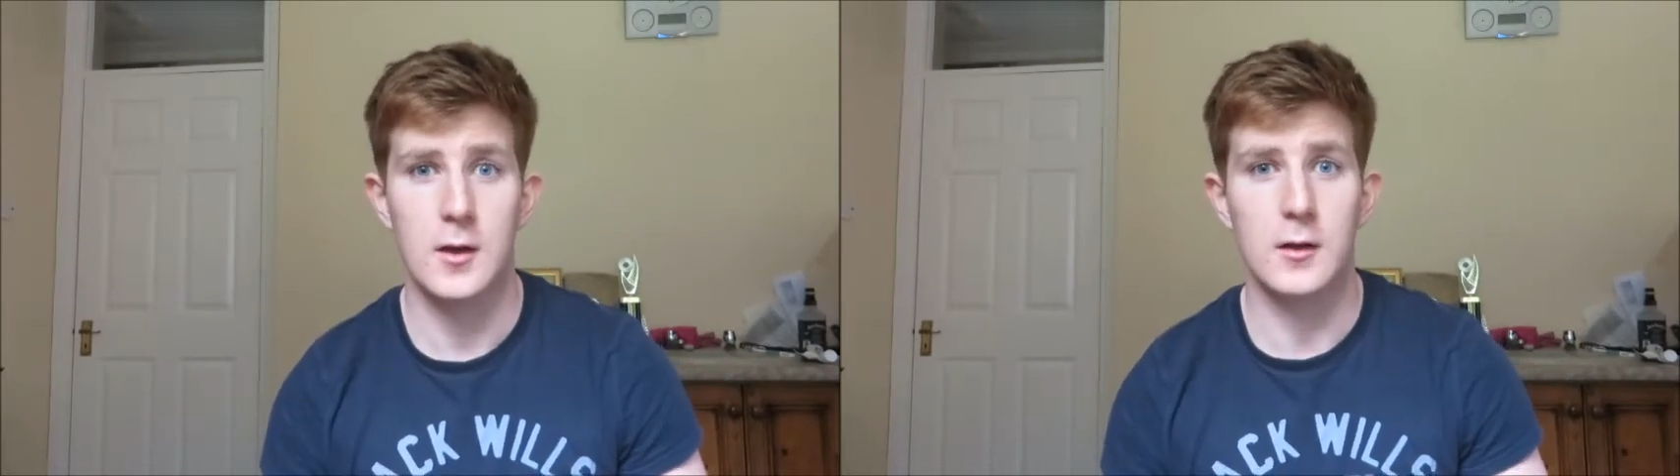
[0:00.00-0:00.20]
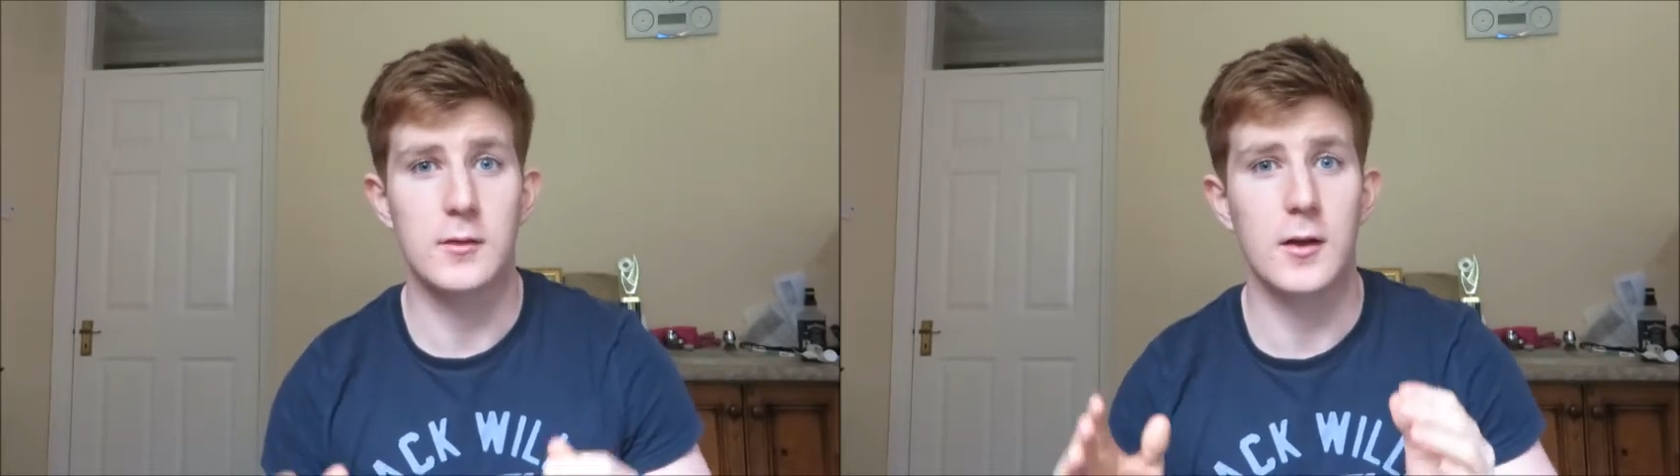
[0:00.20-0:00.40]

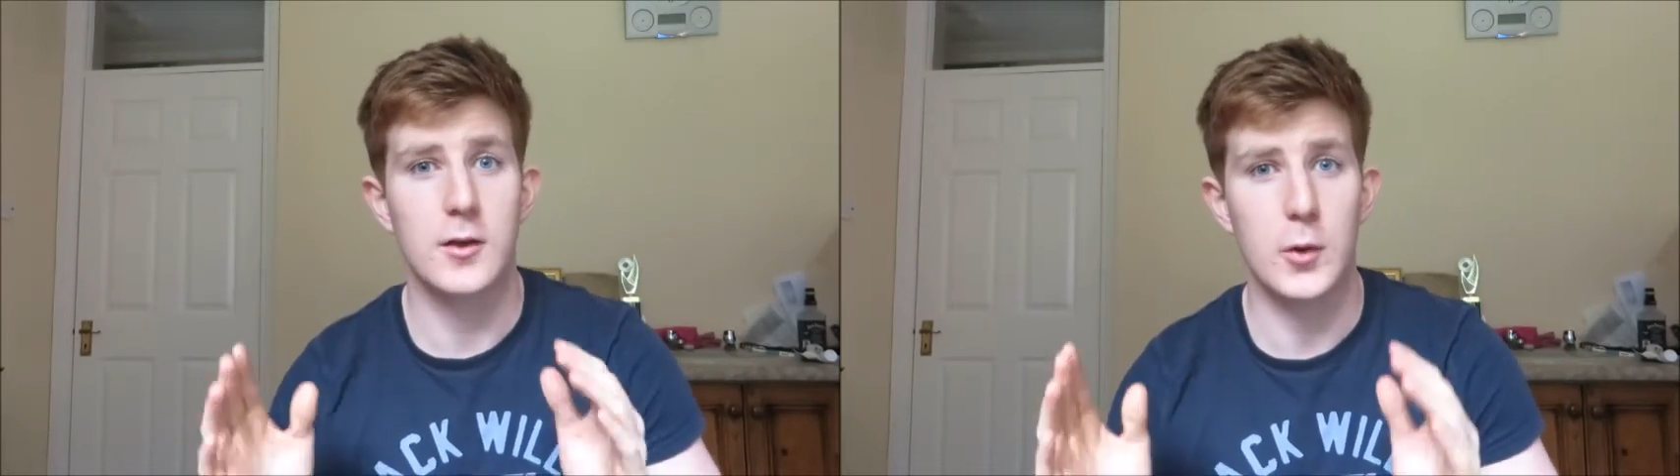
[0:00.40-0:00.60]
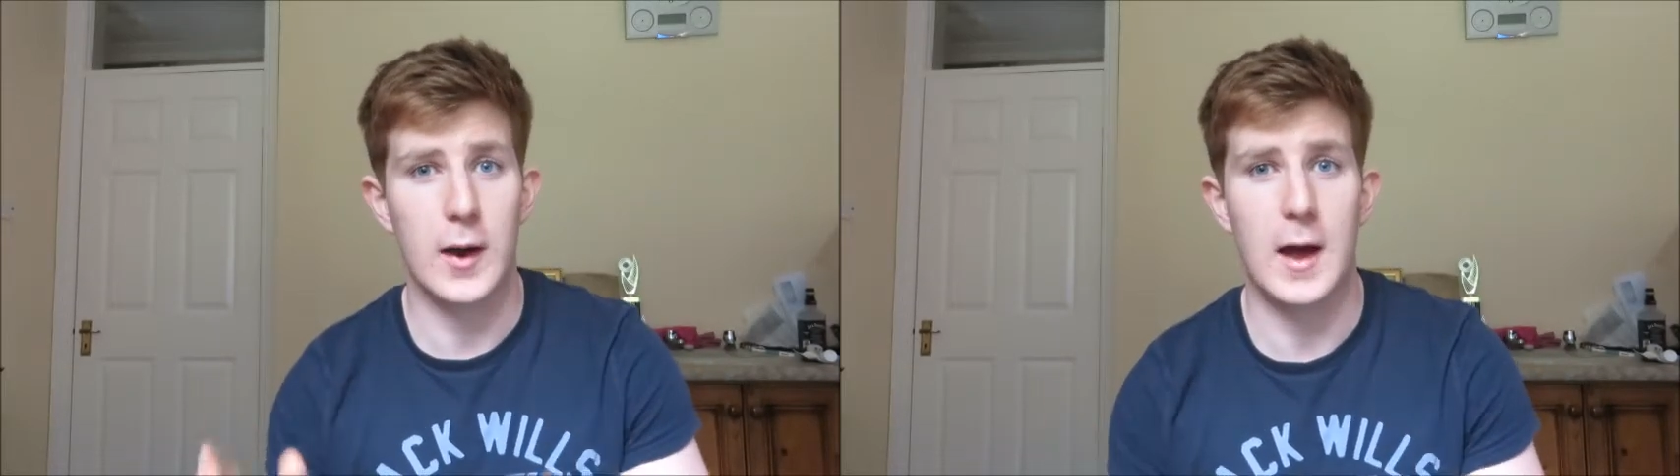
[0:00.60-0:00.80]
until
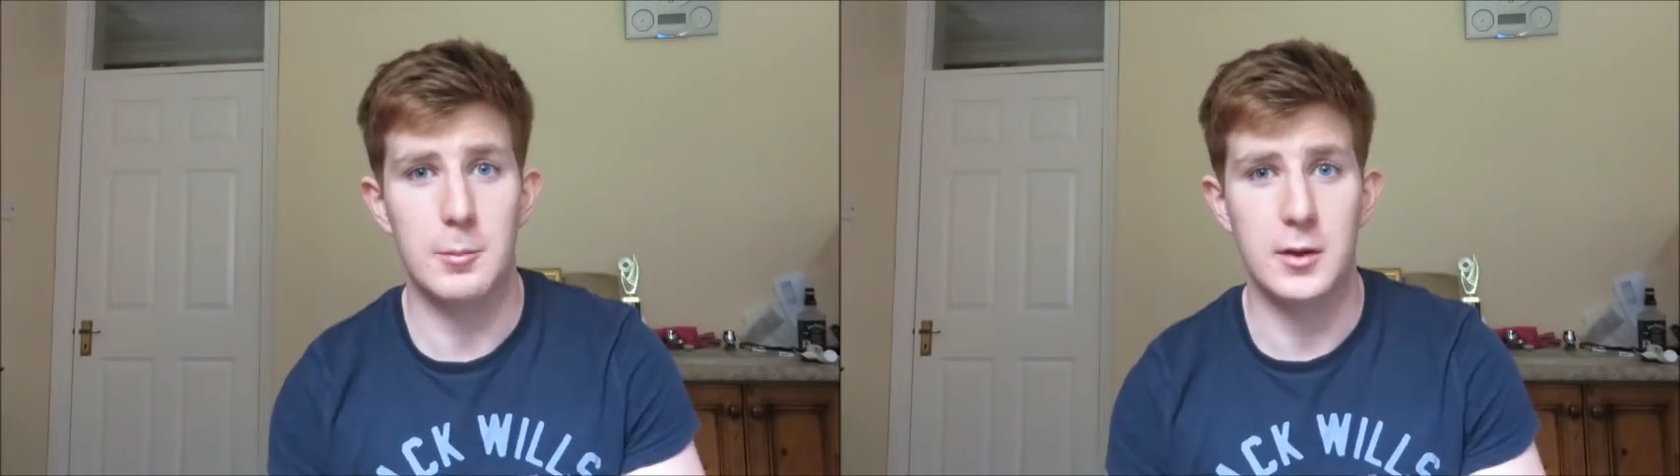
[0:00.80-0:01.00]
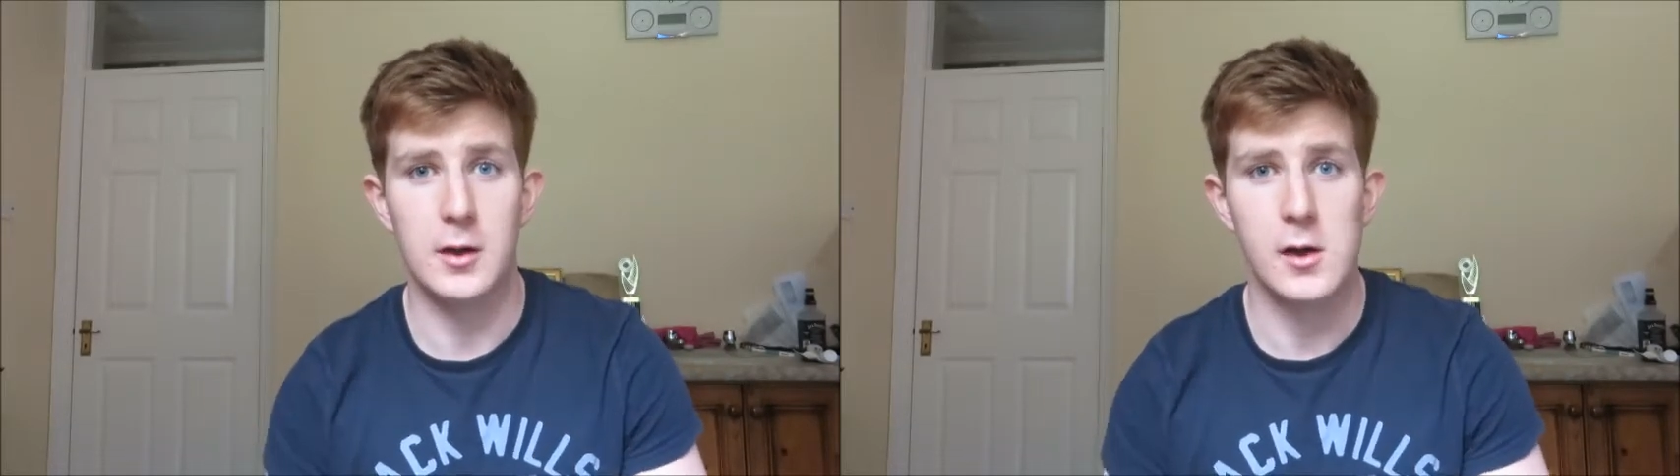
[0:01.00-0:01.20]
you are
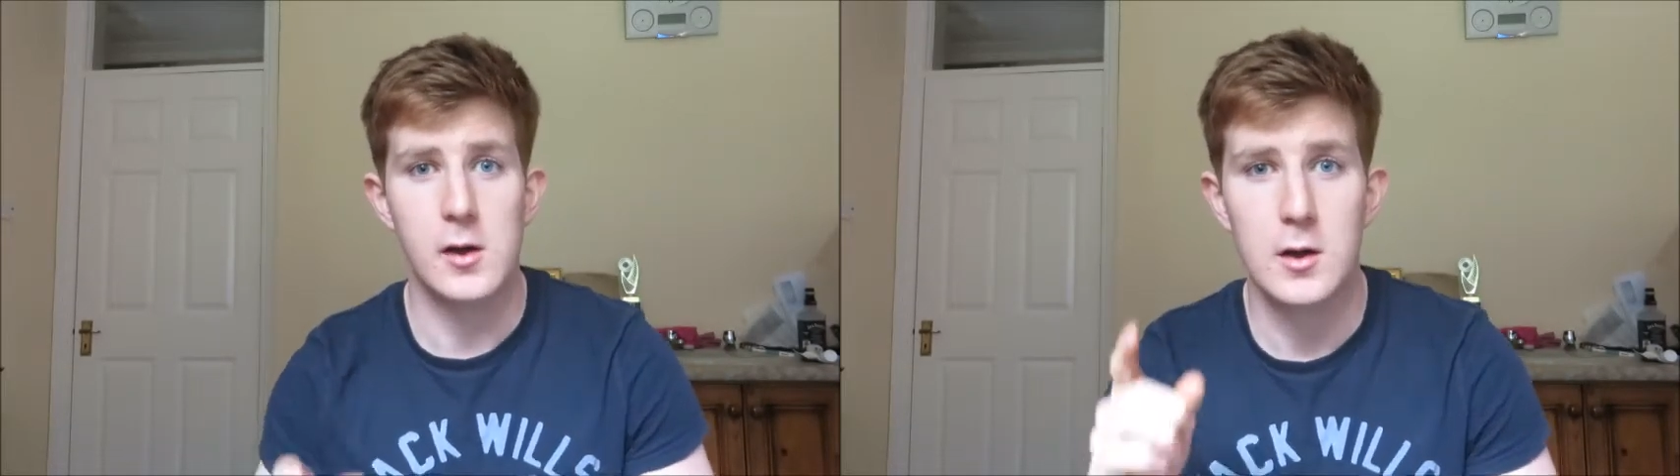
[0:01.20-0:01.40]
happy,